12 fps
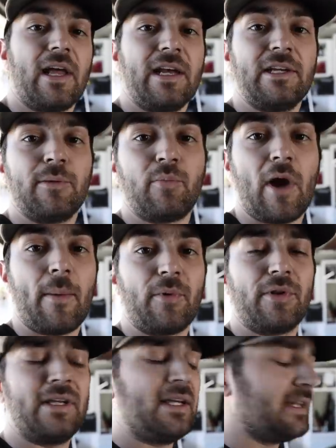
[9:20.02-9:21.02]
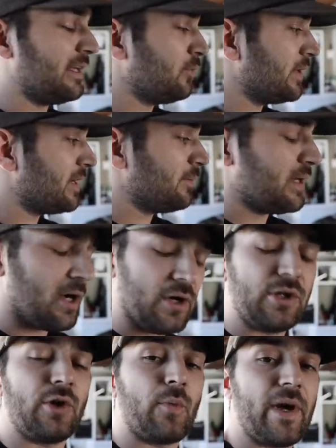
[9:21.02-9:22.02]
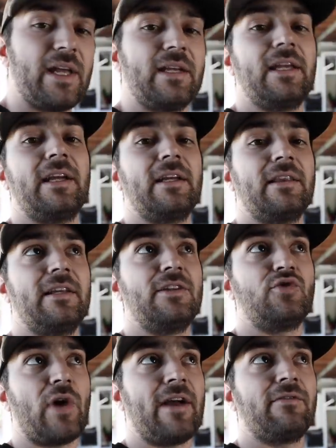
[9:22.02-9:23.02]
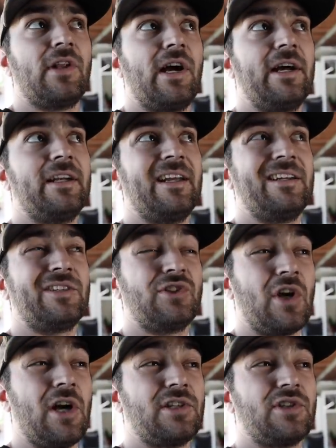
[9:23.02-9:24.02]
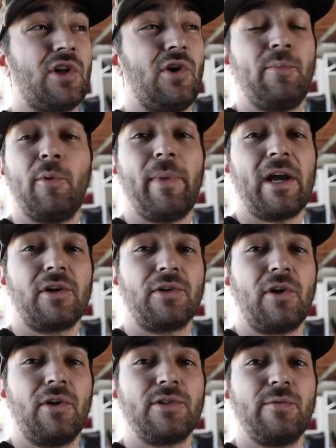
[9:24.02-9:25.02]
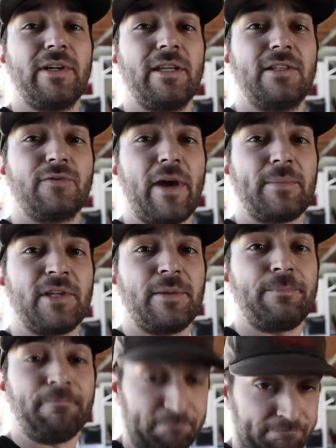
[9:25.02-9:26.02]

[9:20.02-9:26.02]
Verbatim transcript: lined up properly and then we can be on our way getting the drive line and exhaust all put back on the car so we can get this wrapped up.